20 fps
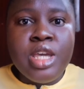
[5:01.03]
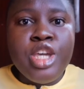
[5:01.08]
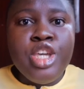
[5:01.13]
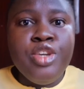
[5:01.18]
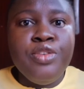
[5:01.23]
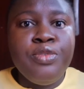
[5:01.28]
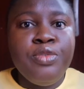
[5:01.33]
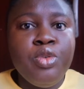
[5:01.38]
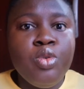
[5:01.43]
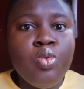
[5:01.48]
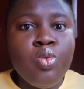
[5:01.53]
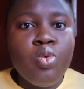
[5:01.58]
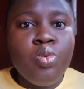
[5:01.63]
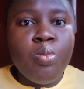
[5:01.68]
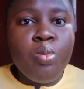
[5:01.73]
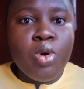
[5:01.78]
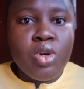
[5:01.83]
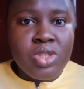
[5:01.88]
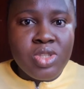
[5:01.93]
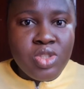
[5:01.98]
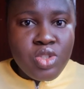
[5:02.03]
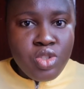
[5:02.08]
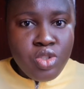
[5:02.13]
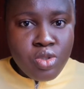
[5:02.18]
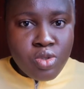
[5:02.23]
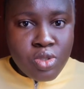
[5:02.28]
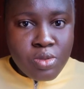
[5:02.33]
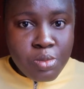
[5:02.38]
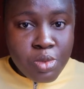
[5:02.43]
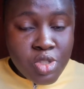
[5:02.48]
if you must
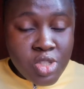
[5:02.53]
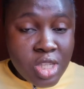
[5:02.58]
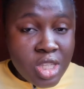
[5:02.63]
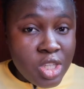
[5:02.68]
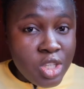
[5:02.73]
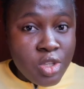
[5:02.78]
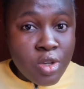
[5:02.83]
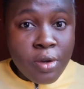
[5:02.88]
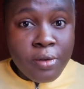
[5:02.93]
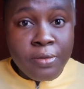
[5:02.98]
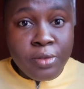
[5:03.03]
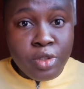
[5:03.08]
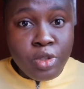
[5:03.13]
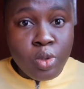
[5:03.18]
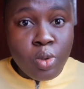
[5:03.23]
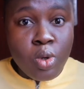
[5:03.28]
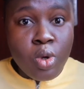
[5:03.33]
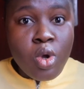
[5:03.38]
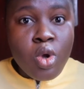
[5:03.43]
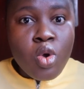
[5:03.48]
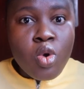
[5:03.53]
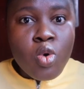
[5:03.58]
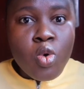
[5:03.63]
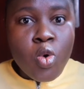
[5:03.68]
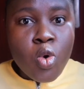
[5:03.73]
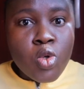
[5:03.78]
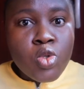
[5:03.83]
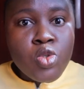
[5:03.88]
use music in your video, go